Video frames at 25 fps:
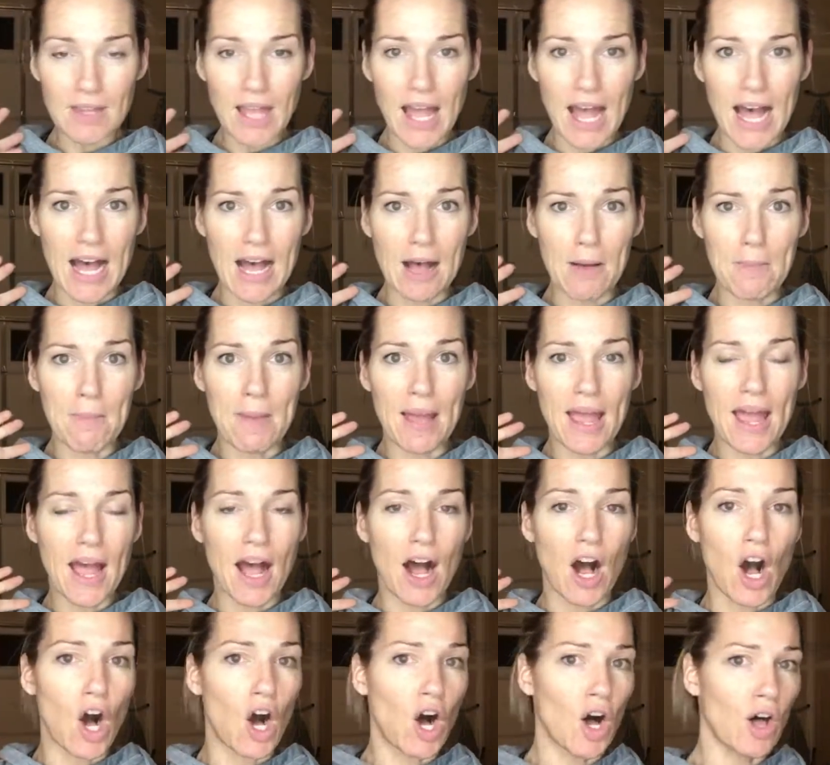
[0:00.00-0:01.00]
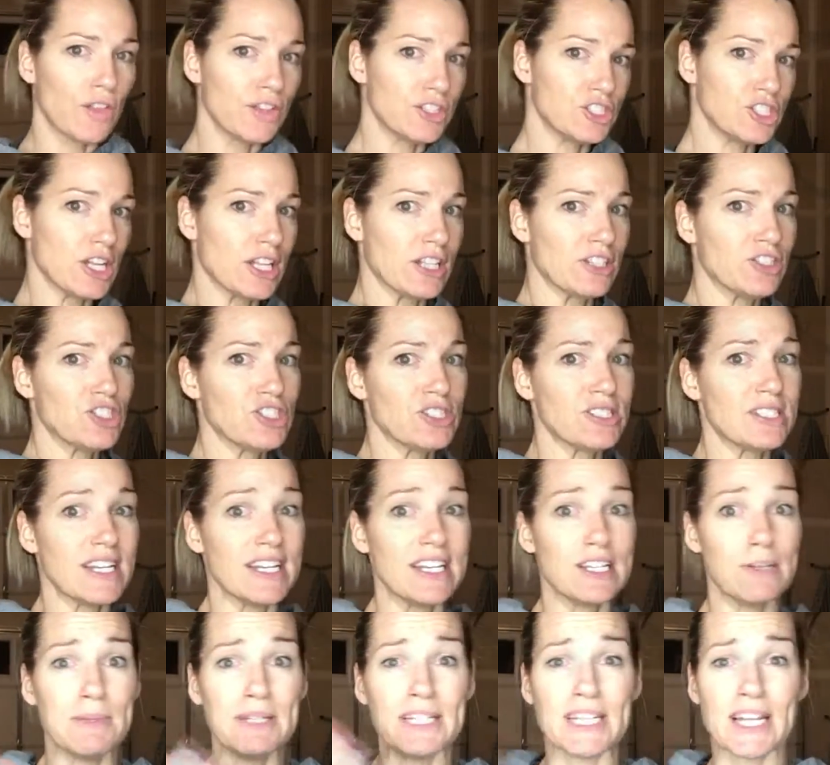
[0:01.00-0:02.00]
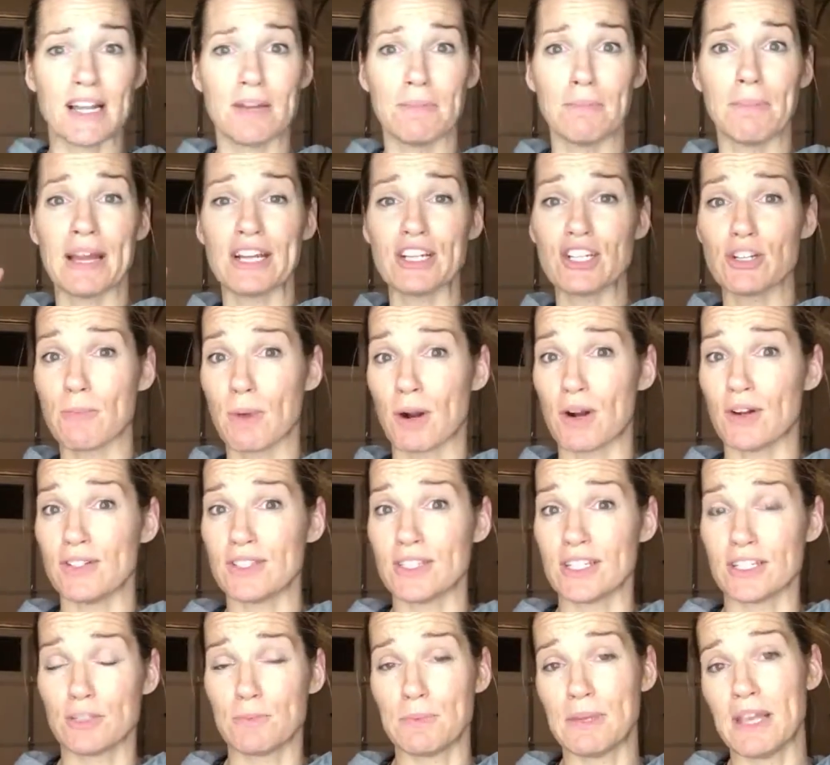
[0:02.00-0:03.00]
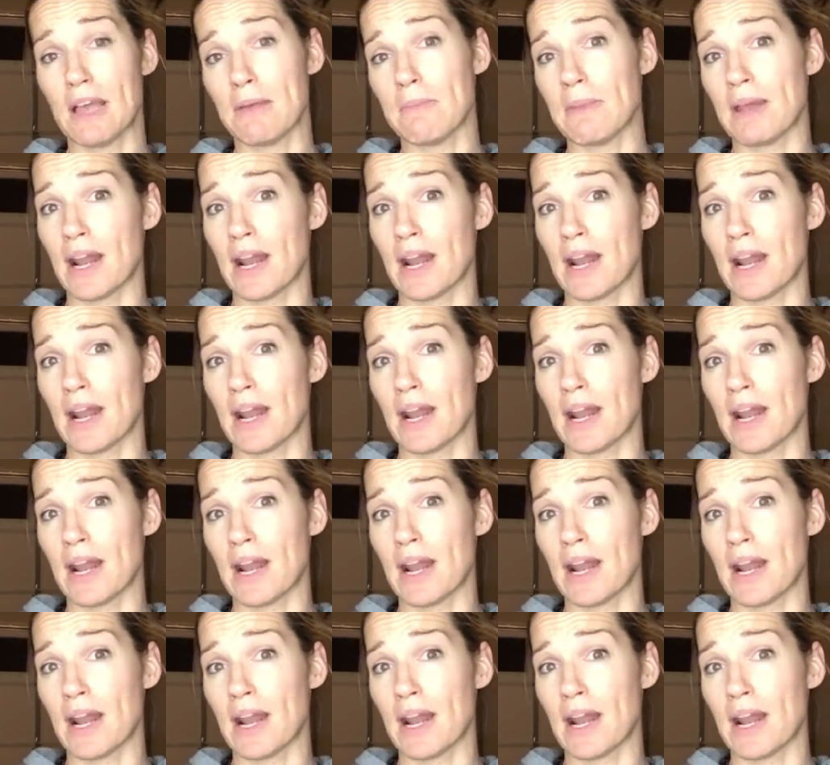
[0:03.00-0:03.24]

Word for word: Um, all the challenges need to be done by tomorrow at 6 p.m.